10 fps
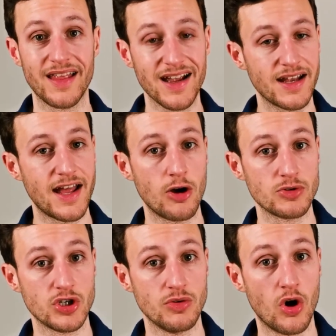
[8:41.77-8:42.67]
that can help
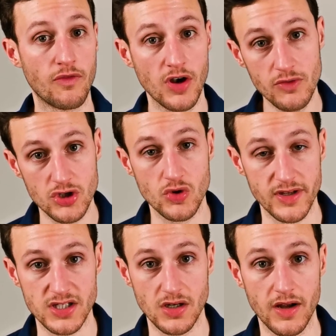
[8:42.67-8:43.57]
to offload the
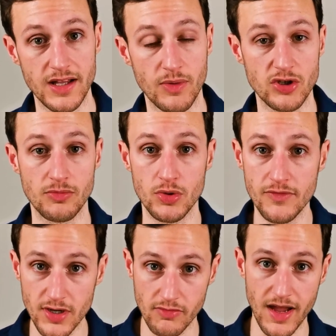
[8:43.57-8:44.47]
joint slightly when you're
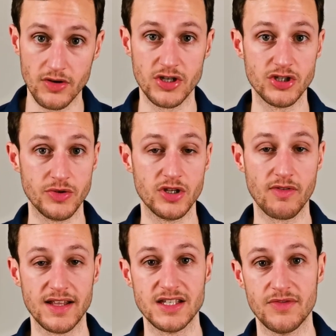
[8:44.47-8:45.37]
moving around and doing your
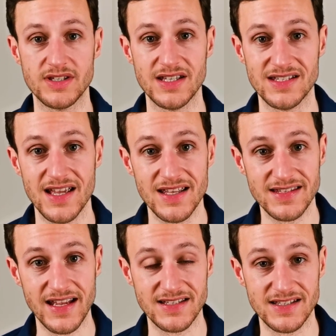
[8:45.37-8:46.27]
activities
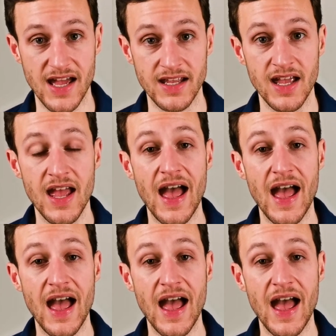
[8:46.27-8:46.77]
day to day